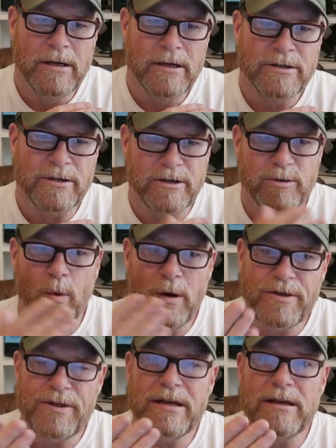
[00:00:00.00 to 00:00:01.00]
So there's
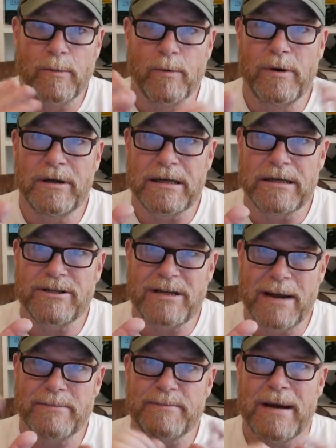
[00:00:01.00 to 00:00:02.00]
one thing that really
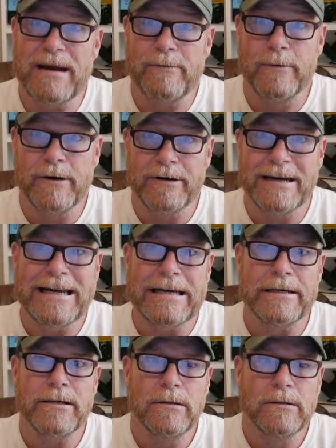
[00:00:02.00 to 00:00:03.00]
chaps my rear
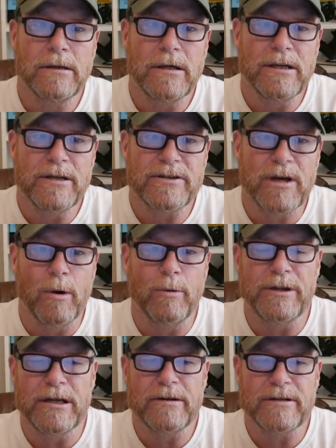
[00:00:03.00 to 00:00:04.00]
end in this whole
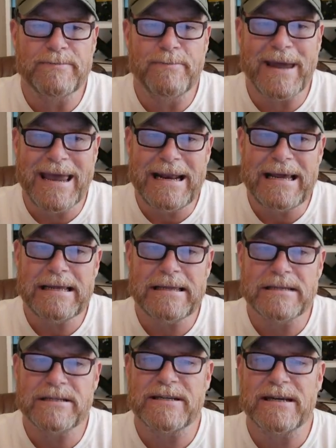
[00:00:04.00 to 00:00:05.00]
deal is banning
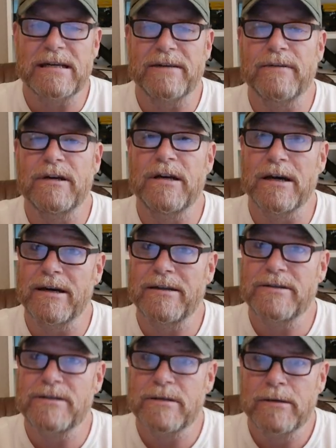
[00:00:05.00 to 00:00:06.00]
the sale of
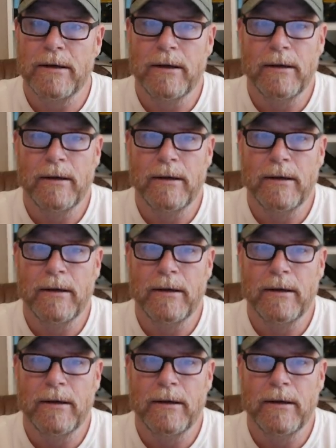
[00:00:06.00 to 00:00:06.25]
guns,